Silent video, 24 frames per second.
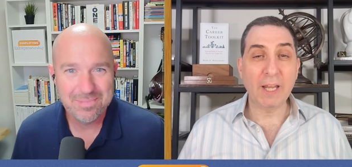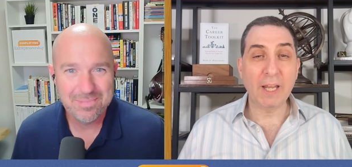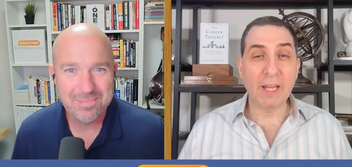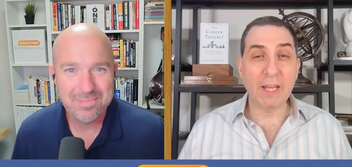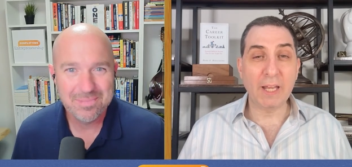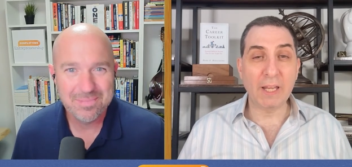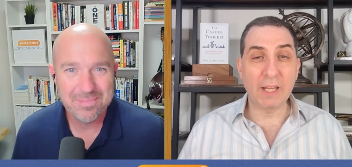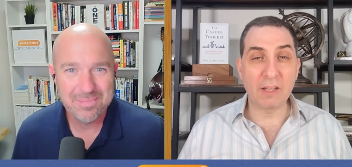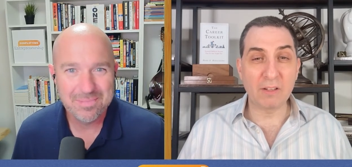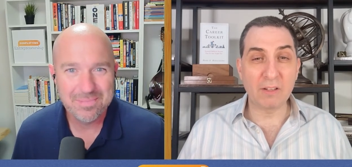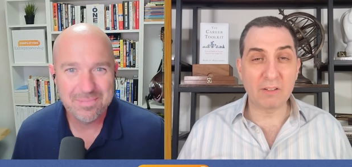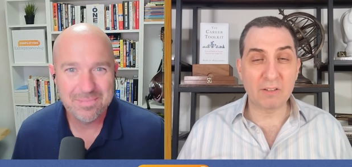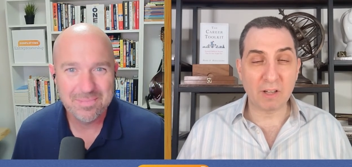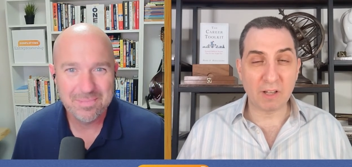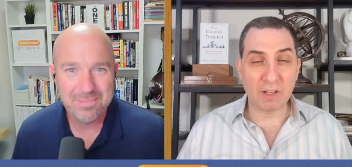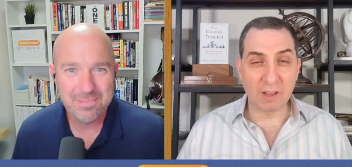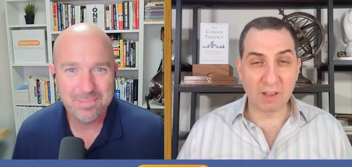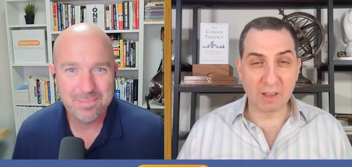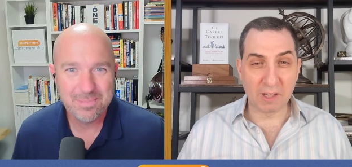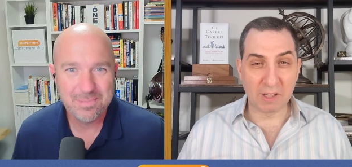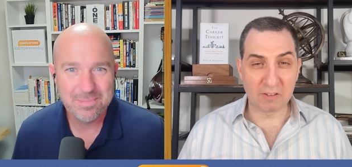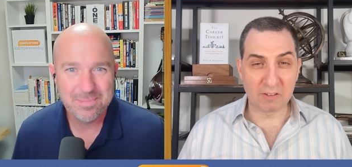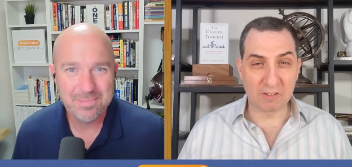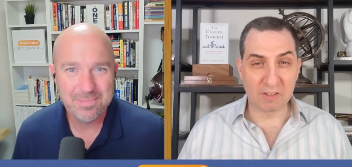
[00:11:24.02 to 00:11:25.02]
Speaker 1: is
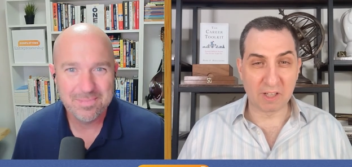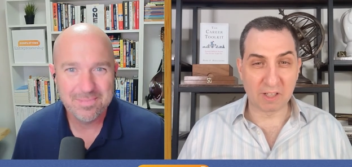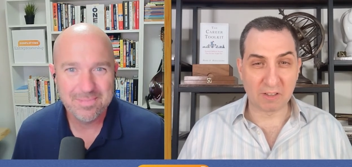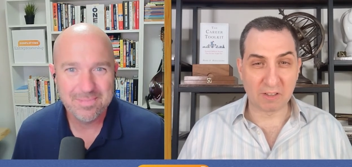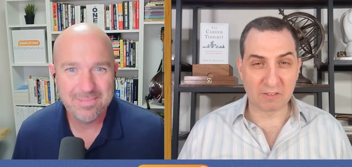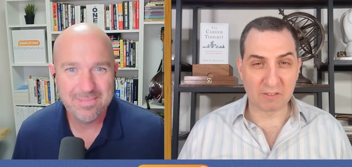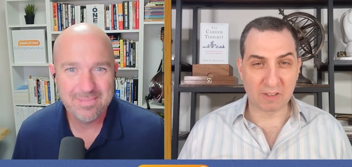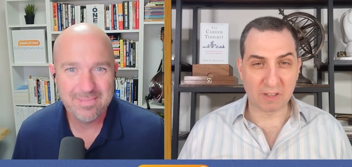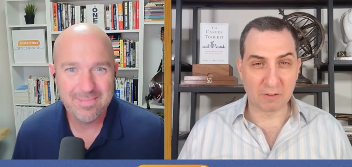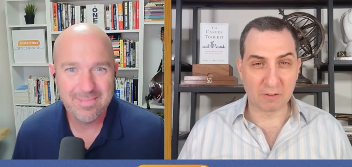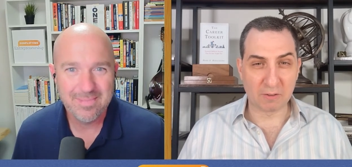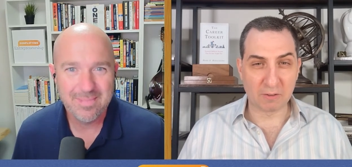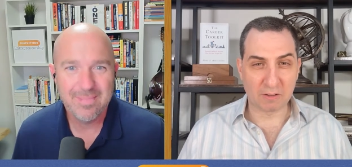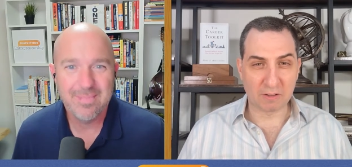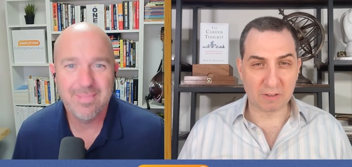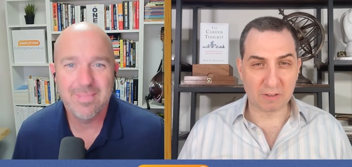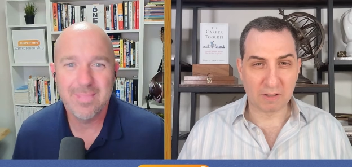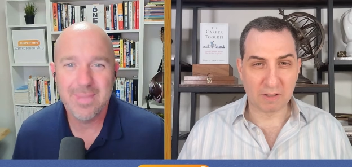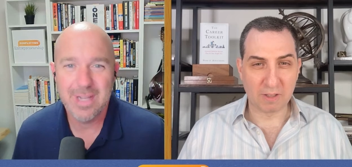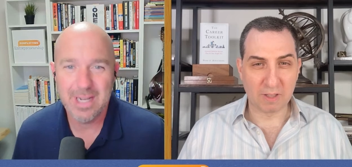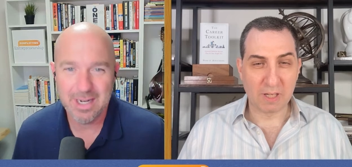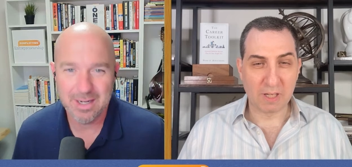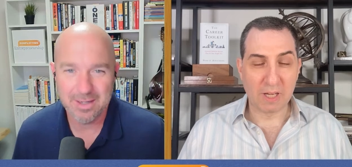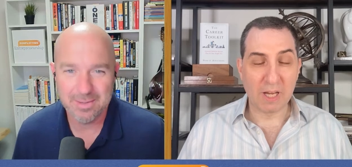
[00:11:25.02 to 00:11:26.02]
listening skills
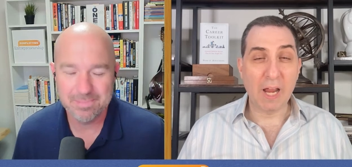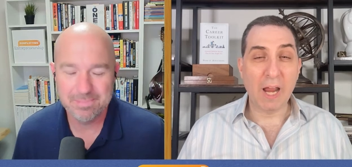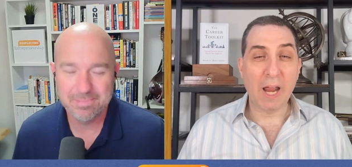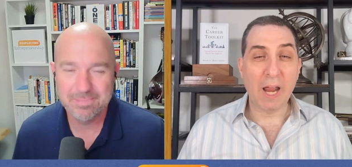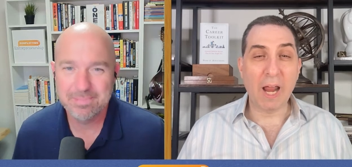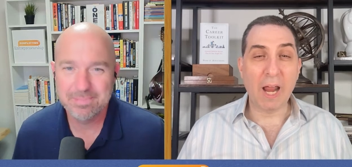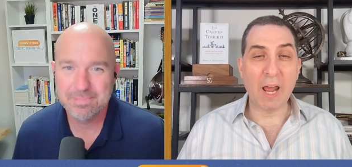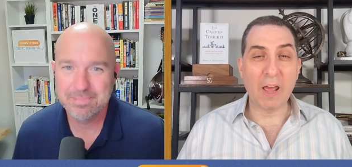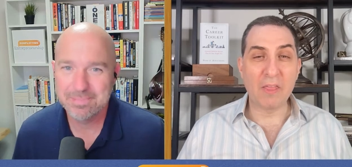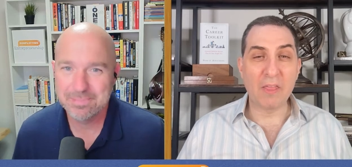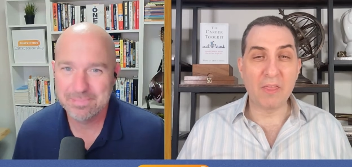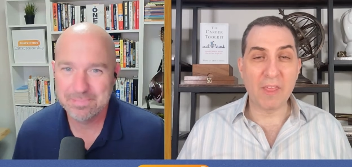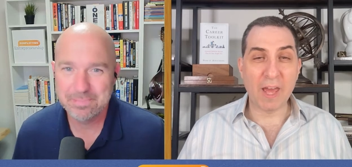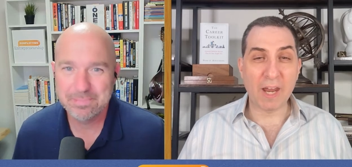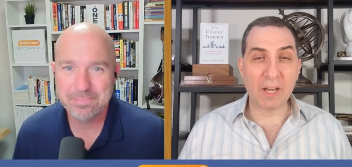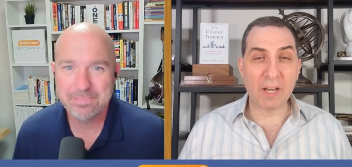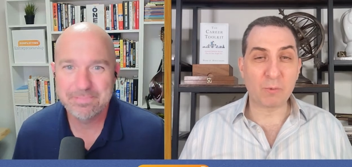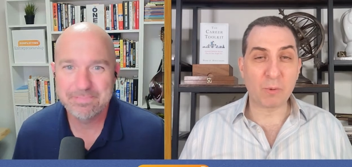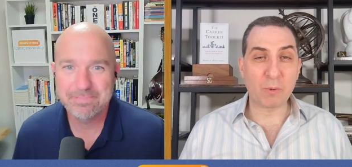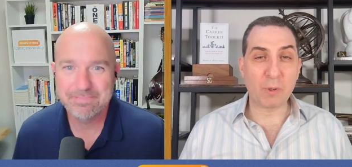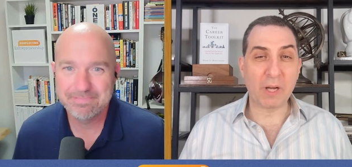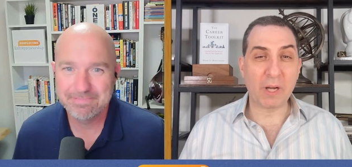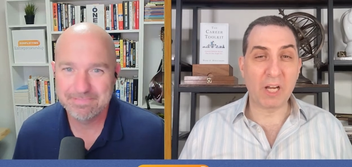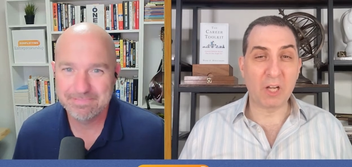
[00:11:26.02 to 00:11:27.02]
yeah and that's
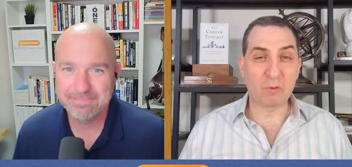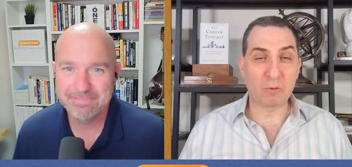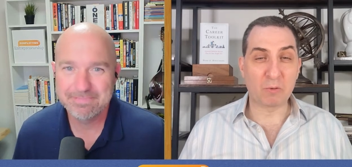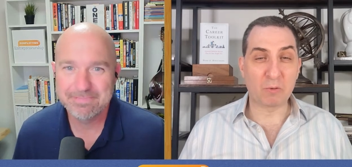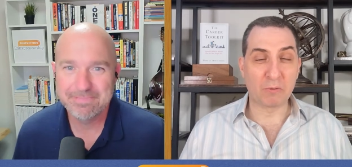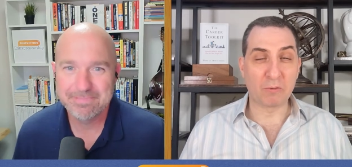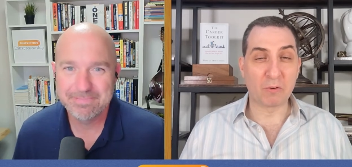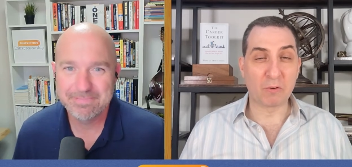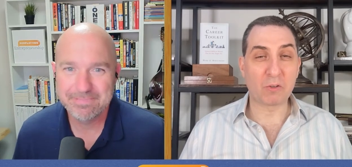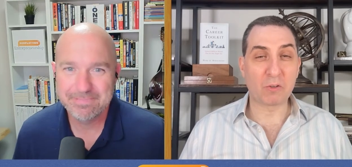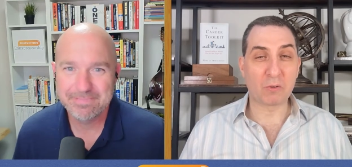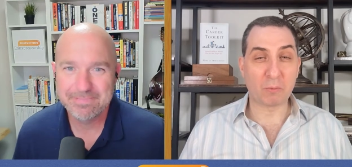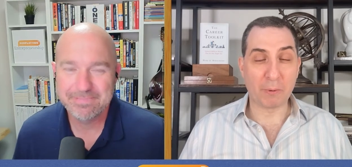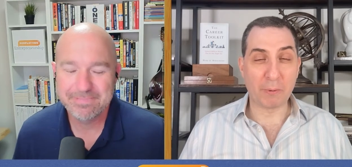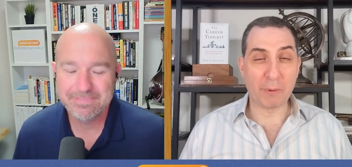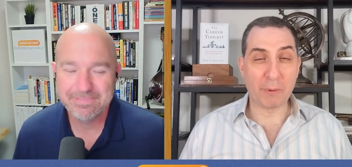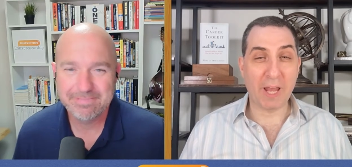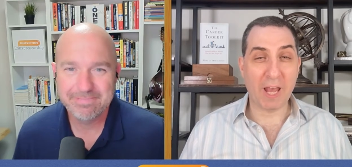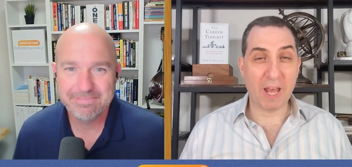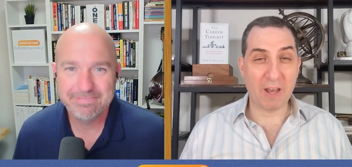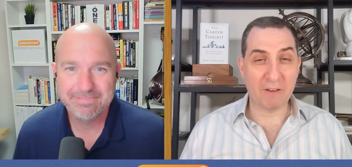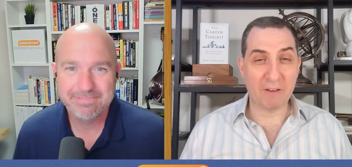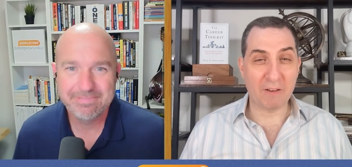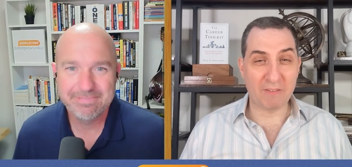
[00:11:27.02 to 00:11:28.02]
where introverts really
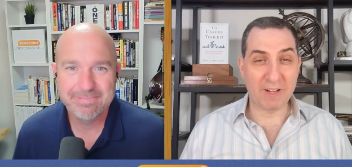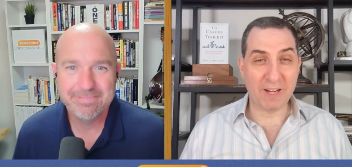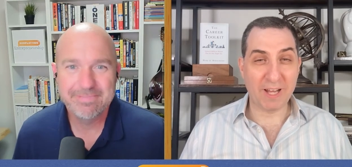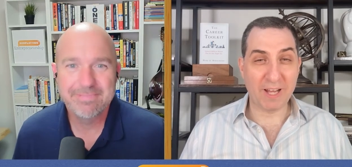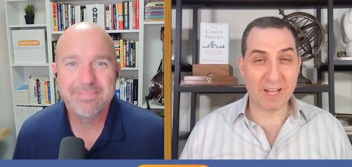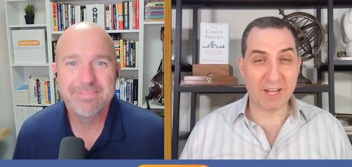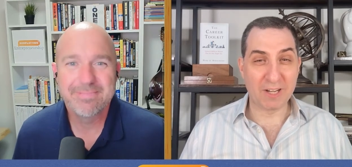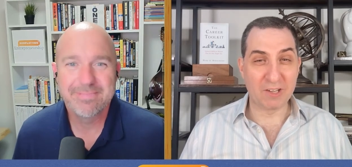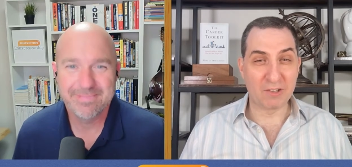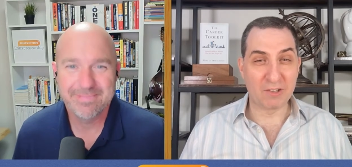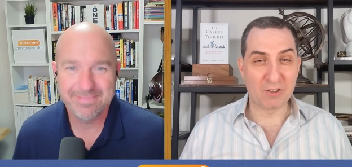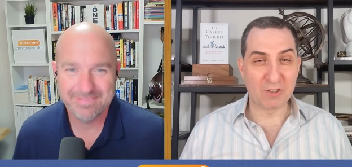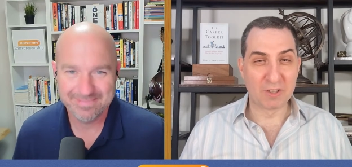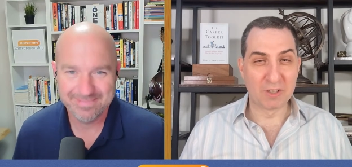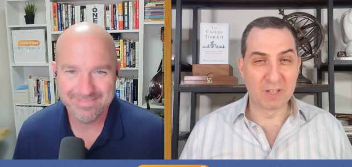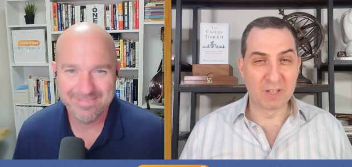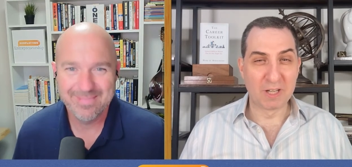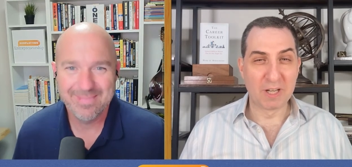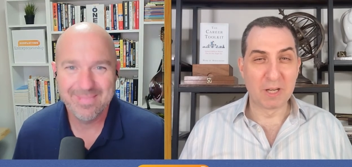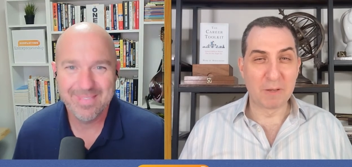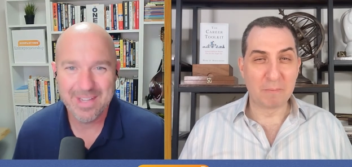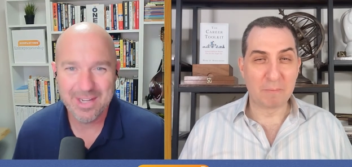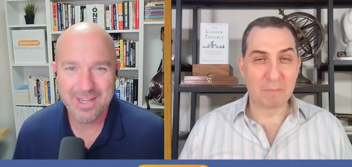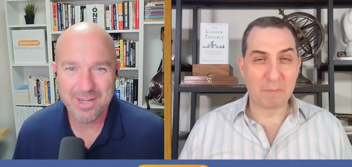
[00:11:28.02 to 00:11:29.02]
have an edge
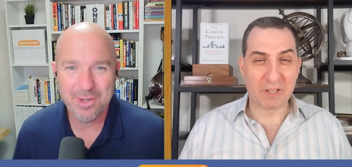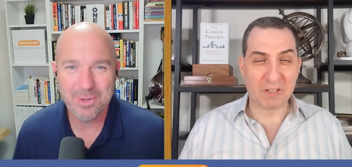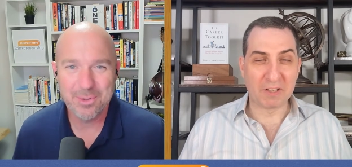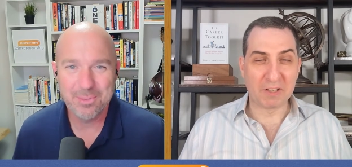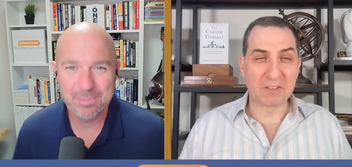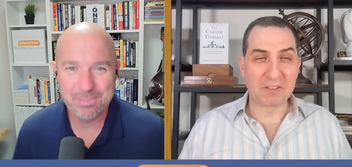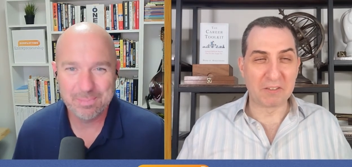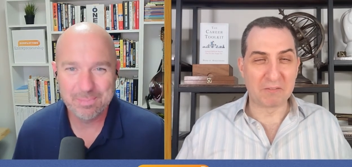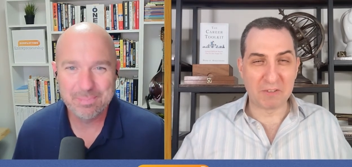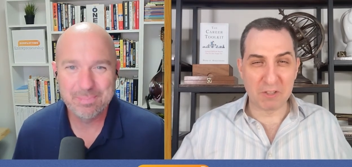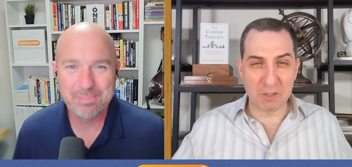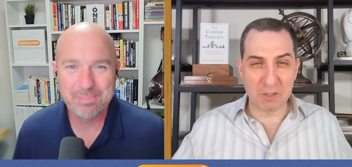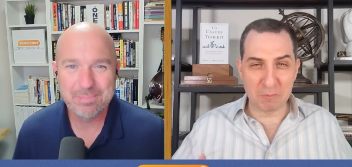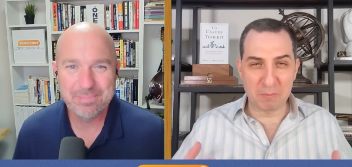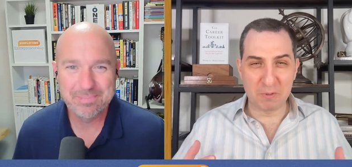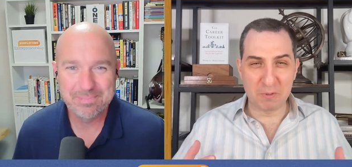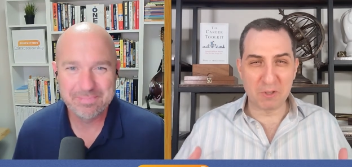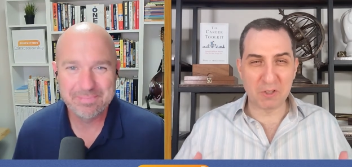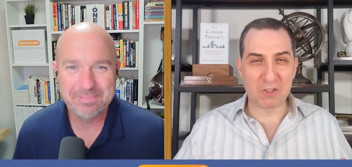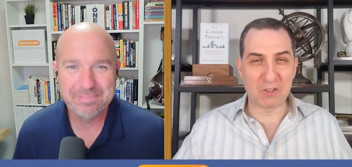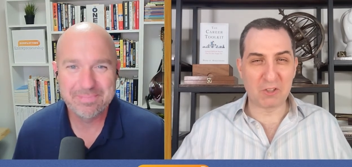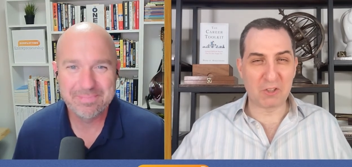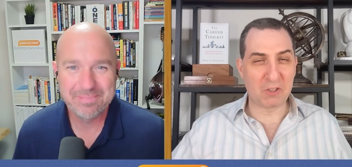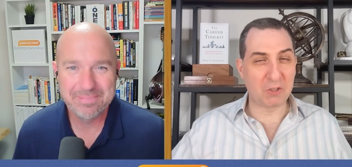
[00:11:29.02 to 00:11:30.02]
because mm-hmm. if you put
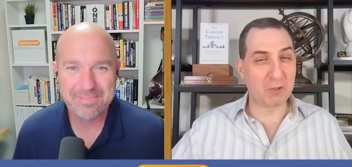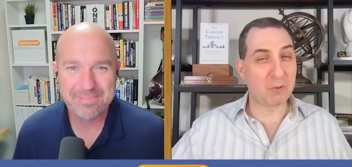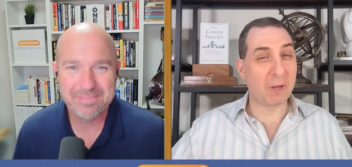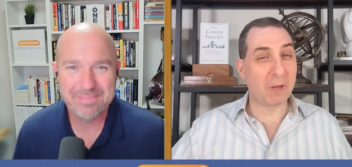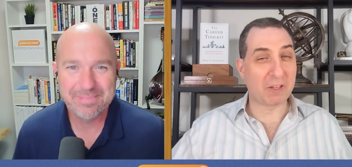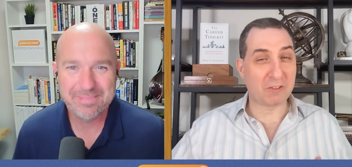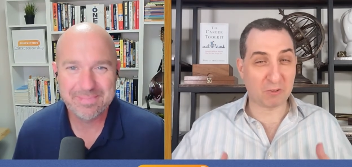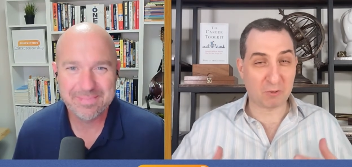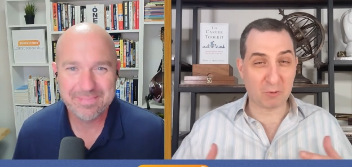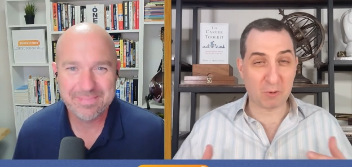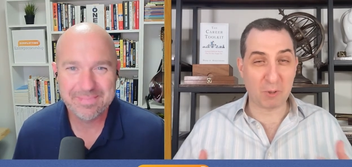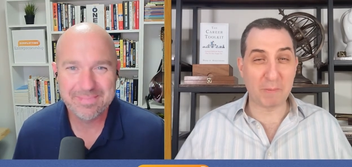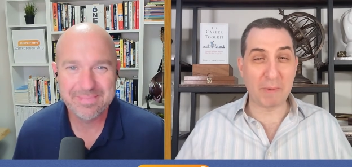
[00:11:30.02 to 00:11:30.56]
two extreme